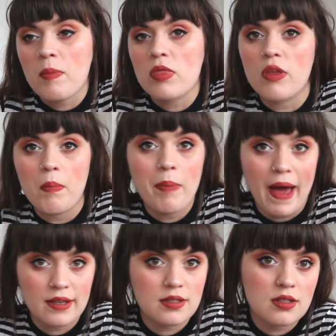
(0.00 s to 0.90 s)
the
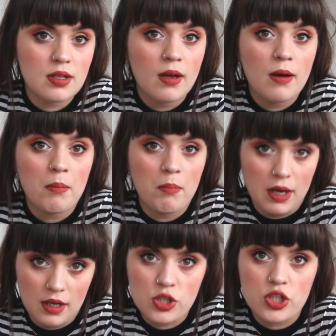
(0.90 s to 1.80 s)
best
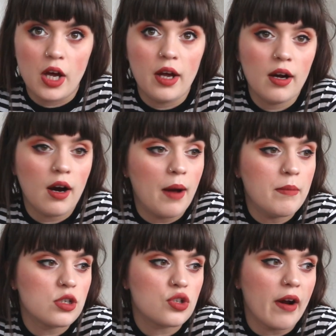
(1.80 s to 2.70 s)
mixture. I'm
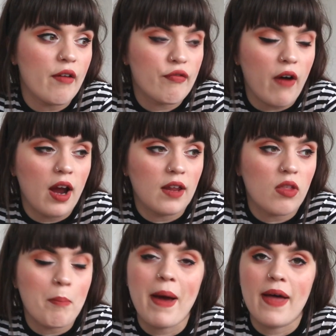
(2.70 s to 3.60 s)
just trying to find
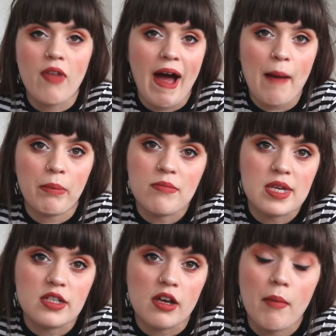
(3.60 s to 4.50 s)
the happy
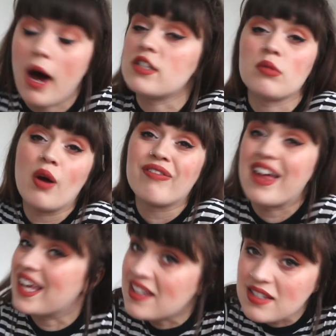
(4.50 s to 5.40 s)
medium. I don't know if
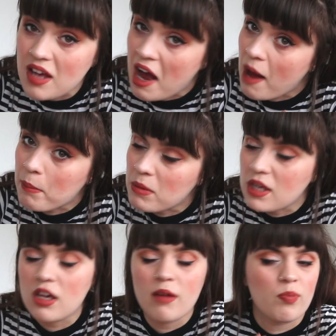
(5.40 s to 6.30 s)
there is a happy
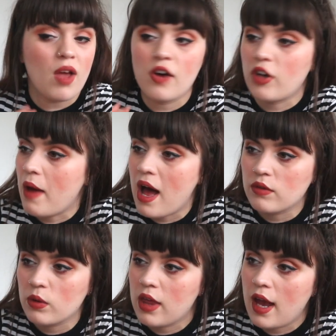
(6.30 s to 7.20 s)
medium. I don't
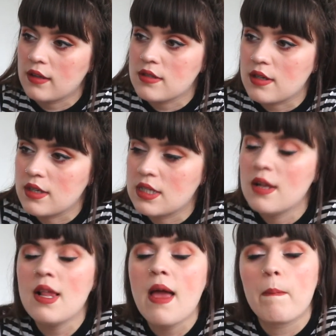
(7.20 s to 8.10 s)
have all the answers.
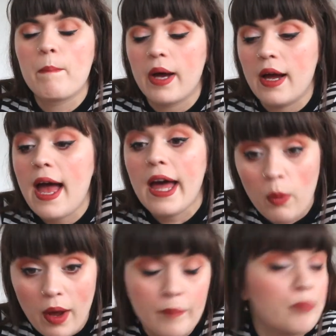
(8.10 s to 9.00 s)
But
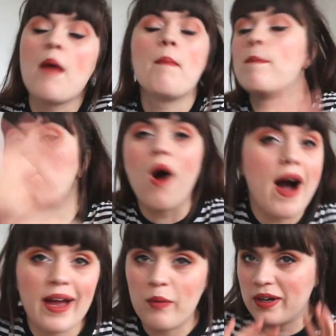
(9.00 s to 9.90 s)
anyway,
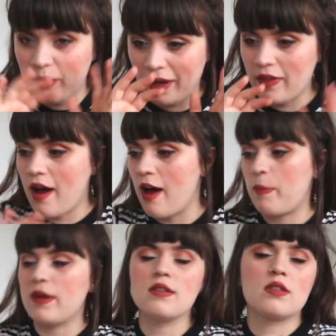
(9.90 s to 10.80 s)
why I wanted to bring that
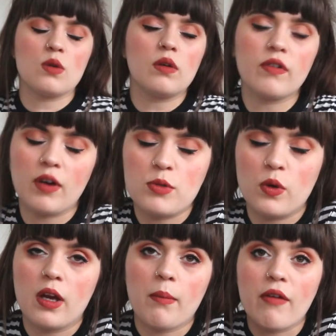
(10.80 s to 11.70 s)
up is sort of, if I'm
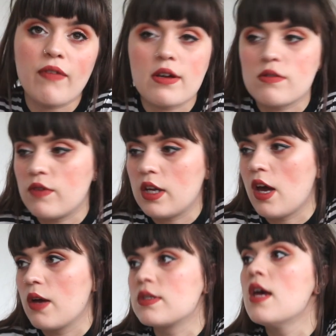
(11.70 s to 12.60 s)
talking about fashion
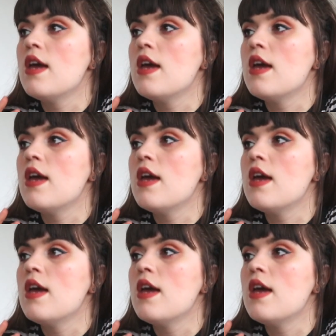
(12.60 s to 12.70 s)
videos,